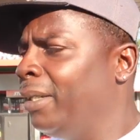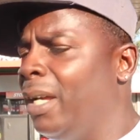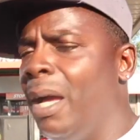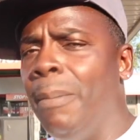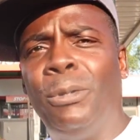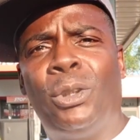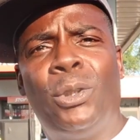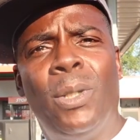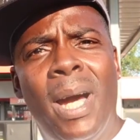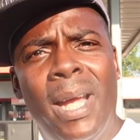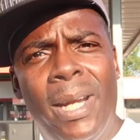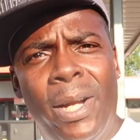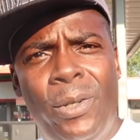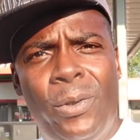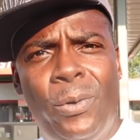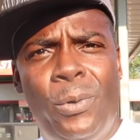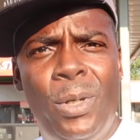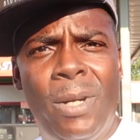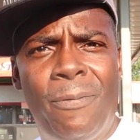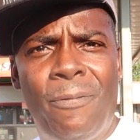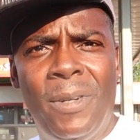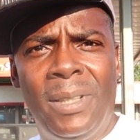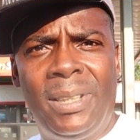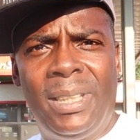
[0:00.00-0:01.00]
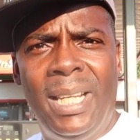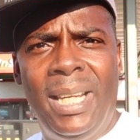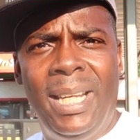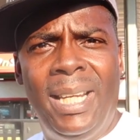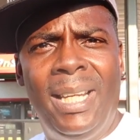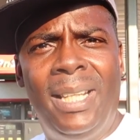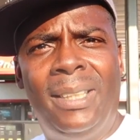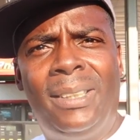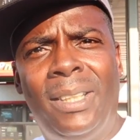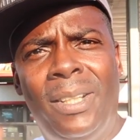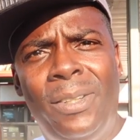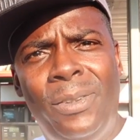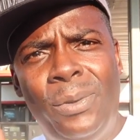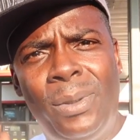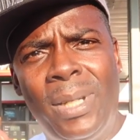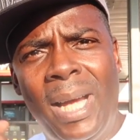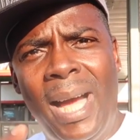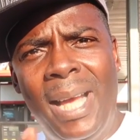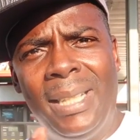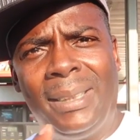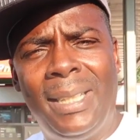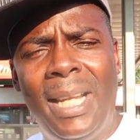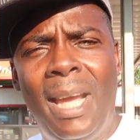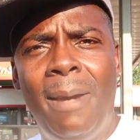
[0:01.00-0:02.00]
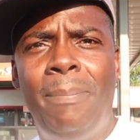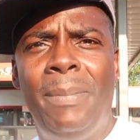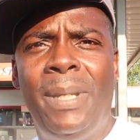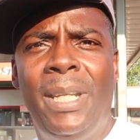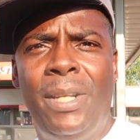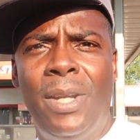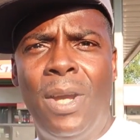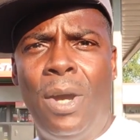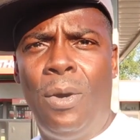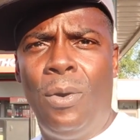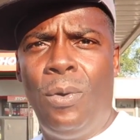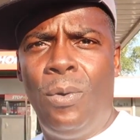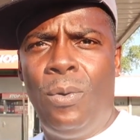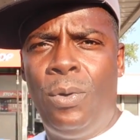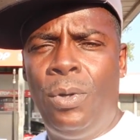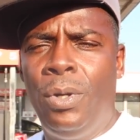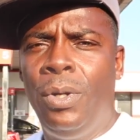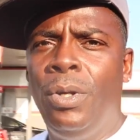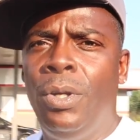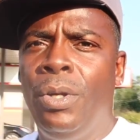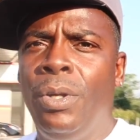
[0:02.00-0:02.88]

I'm trying to do different things. You guys let me know